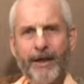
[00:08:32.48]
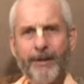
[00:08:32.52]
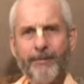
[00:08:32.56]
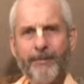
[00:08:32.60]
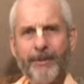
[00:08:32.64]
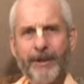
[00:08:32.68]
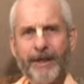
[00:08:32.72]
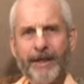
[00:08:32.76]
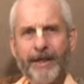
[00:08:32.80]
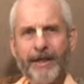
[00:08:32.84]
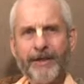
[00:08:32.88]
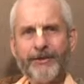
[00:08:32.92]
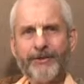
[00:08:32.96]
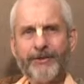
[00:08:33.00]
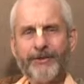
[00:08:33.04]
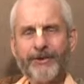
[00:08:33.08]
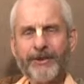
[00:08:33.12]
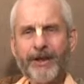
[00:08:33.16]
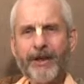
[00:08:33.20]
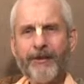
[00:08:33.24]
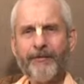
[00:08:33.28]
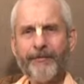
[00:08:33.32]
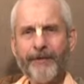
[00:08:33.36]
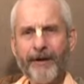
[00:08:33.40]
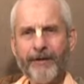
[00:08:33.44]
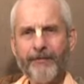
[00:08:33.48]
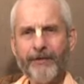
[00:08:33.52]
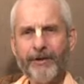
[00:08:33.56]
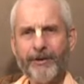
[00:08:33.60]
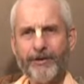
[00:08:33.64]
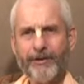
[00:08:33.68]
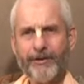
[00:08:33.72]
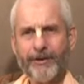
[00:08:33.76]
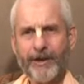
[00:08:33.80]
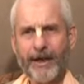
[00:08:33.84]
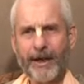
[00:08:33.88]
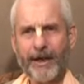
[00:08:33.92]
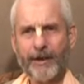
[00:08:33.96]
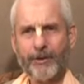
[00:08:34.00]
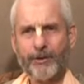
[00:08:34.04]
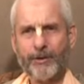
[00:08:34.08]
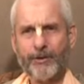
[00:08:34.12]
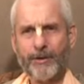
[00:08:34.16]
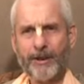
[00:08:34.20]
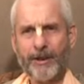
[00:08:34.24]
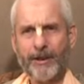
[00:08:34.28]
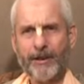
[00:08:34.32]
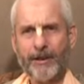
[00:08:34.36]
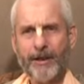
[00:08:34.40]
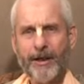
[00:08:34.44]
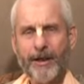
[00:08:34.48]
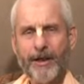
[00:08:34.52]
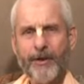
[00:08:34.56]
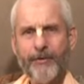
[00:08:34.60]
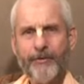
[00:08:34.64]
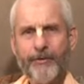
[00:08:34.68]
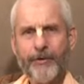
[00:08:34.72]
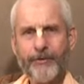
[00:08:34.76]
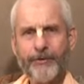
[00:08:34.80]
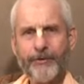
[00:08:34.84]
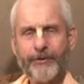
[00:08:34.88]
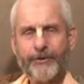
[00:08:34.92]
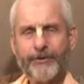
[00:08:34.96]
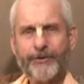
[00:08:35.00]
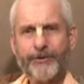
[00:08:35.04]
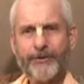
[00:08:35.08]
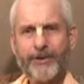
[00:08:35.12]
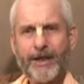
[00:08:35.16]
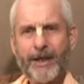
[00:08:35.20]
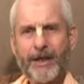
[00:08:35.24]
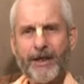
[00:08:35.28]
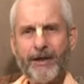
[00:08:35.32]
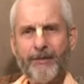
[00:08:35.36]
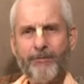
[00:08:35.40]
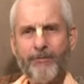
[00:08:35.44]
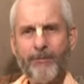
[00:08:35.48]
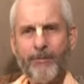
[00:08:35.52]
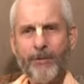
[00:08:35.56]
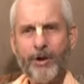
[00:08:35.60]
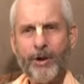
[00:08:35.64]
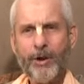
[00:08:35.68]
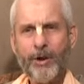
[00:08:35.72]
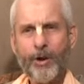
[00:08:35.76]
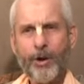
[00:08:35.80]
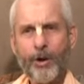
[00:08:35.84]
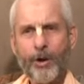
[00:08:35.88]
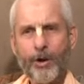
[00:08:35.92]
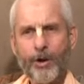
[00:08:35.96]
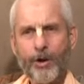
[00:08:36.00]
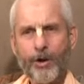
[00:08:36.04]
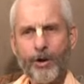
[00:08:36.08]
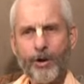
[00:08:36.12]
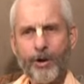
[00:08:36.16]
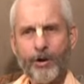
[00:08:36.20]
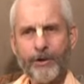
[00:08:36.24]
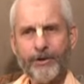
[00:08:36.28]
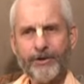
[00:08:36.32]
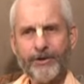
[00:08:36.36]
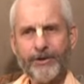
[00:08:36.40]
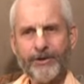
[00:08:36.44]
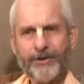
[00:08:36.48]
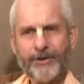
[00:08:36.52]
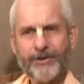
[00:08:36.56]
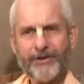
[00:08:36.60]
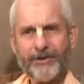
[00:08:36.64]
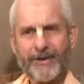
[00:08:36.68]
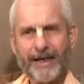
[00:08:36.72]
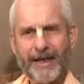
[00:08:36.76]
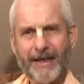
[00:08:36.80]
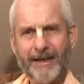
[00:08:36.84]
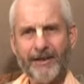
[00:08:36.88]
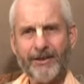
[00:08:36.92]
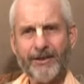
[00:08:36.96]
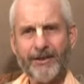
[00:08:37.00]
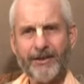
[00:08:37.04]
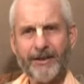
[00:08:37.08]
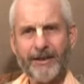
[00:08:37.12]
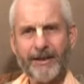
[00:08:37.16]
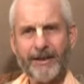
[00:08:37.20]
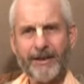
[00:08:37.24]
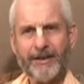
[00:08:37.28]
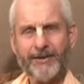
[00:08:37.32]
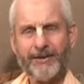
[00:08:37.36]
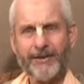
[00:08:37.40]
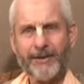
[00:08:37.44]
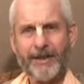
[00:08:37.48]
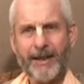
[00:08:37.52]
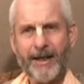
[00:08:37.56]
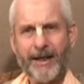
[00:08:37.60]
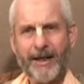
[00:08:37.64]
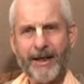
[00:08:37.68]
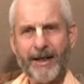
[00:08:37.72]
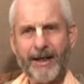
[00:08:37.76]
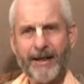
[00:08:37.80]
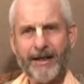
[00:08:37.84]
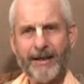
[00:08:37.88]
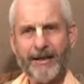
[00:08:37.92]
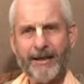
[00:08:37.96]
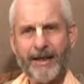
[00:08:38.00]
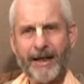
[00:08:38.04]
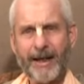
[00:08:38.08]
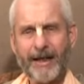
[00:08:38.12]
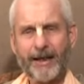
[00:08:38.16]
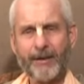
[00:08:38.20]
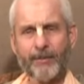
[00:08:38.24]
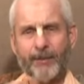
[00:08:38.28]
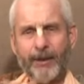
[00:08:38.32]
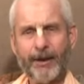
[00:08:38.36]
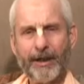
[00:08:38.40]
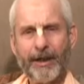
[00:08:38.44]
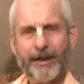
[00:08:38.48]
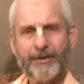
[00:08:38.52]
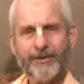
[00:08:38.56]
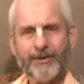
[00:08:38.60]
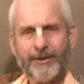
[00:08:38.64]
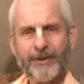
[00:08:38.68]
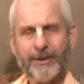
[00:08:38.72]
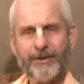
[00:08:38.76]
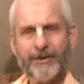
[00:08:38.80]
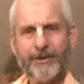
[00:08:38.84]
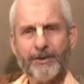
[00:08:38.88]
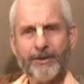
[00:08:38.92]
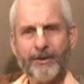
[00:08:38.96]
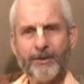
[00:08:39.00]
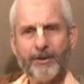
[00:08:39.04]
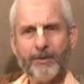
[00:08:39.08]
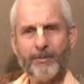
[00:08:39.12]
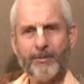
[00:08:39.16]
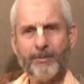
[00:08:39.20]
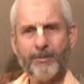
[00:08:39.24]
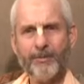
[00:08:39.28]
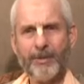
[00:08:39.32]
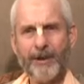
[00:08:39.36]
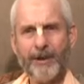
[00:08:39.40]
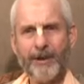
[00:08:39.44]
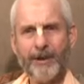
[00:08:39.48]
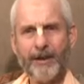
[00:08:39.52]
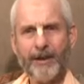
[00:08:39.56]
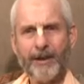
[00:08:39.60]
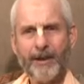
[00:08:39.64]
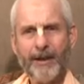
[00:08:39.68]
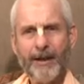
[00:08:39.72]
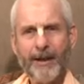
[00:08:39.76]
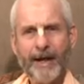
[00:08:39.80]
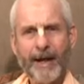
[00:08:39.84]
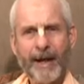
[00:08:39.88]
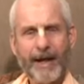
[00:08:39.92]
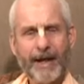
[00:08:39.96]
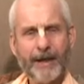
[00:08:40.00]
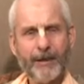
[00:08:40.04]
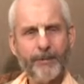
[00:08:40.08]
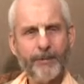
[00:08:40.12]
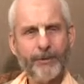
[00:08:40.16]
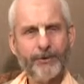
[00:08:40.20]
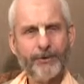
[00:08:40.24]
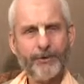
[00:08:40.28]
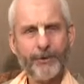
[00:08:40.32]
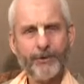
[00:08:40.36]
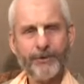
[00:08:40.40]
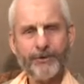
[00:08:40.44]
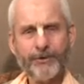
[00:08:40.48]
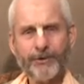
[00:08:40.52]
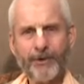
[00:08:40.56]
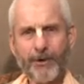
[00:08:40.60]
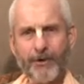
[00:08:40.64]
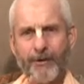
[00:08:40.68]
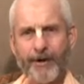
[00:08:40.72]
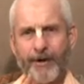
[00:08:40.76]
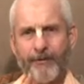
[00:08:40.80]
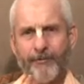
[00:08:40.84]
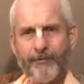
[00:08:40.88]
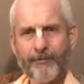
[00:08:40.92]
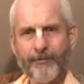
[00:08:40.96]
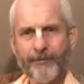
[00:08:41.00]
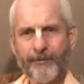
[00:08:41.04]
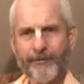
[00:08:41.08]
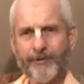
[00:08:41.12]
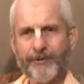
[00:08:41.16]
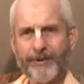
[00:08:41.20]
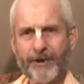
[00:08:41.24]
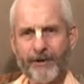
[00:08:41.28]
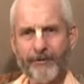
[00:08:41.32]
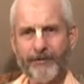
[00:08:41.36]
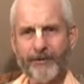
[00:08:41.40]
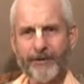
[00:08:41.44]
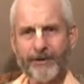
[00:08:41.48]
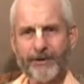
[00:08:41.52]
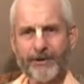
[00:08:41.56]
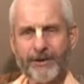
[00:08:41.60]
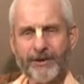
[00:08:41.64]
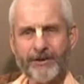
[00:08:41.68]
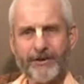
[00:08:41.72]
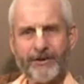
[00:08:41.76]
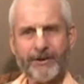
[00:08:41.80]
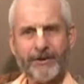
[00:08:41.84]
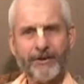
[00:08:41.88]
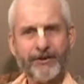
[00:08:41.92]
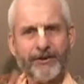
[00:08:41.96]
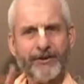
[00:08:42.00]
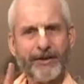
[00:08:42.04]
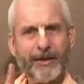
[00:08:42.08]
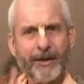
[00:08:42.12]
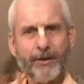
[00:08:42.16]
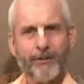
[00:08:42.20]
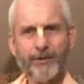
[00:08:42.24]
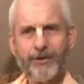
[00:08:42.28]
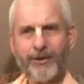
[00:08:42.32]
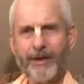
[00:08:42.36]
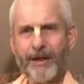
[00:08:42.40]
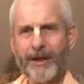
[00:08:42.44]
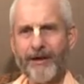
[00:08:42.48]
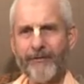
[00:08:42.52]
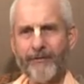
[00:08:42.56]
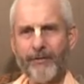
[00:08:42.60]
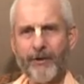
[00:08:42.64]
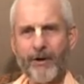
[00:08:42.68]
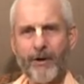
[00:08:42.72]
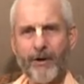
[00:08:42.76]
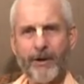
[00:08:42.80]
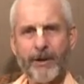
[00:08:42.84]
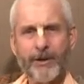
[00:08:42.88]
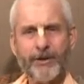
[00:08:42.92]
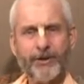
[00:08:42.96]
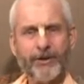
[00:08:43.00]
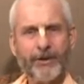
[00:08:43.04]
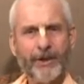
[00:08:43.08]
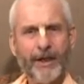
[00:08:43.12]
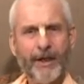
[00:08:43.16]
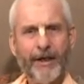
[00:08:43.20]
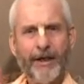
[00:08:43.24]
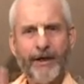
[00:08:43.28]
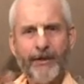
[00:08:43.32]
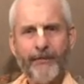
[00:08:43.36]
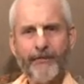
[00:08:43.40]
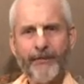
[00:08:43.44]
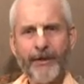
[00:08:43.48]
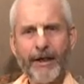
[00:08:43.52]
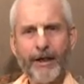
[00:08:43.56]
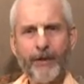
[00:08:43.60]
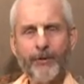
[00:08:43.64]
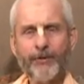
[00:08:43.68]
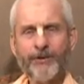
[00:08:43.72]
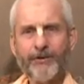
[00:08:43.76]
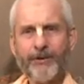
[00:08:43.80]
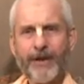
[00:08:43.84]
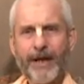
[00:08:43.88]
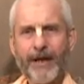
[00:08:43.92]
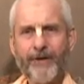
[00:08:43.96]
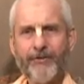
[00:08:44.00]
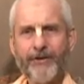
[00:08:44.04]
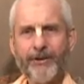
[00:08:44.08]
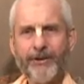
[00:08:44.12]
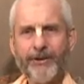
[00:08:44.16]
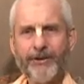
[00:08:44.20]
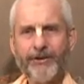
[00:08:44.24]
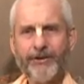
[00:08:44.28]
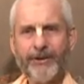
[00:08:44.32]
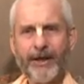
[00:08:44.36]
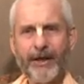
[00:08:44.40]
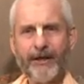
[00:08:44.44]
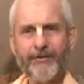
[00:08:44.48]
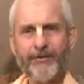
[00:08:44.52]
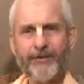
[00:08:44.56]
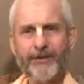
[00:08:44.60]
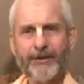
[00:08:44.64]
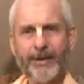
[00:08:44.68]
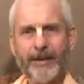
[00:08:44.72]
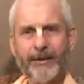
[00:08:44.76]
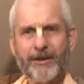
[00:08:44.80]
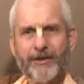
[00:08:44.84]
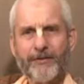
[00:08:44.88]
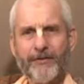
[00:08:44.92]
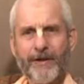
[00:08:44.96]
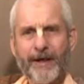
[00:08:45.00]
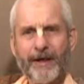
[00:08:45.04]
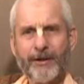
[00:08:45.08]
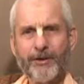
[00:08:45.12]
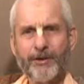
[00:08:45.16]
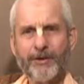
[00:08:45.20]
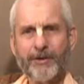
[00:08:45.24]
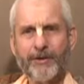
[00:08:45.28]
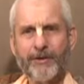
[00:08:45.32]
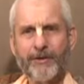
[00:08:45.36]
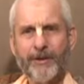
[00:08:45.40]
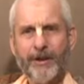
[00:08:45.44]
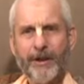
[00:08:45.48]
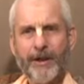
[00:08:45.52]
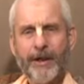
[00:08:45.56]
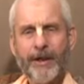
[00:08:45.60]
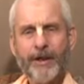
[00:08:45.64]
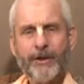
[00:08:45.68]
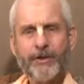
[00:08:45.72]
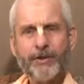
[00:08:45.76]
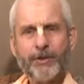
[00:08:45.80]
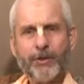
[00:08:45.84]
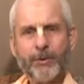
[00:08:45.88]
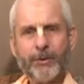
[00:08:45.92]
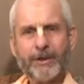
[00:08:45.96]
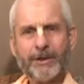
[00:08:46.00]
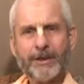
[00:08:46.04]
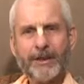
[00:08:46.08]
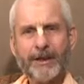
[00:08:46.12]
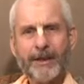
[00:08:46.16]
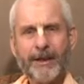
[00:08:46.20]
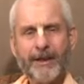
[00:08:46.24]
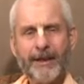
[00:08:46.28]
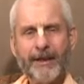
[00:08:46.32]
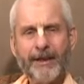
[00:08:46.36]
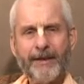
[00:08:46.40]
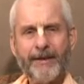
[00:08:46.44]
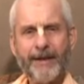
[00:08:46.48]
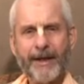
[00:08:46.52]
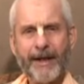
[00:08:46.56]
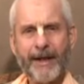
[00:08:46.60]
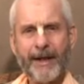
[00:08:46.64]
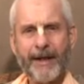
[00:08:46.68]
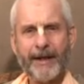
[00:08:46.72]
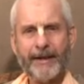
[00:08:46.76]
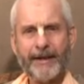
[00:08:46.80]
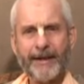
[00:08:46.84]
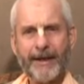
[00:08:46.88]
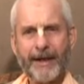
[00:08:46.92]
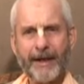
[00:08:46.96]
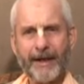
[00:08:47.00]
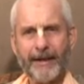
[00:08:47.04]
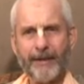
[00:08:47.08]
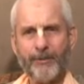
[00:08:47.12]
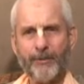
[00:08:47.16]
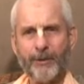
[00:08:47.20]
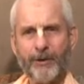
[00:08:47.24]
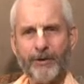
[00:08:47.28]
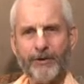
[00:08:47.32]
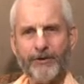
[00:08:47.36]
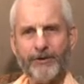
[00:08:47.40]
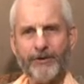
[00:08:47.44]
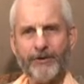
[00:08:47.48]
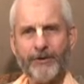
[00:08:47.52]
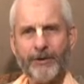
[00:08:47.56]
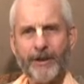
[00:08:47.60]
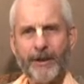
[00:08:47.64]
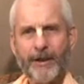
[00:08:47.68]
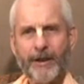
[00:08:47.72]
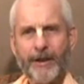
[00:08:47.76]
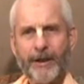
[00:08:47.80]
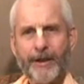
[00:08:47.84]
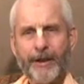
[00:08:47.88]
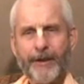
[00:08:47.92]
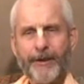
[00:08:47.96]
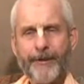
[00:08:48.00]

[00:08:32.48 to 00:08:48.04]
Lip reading: But it's self-evident, actually, that the same conscious entity is there in the animal as it is in the human being. Animals also have self-existence, they also have knowledge, they also have the desire for satisfaction. So it's clear that animals,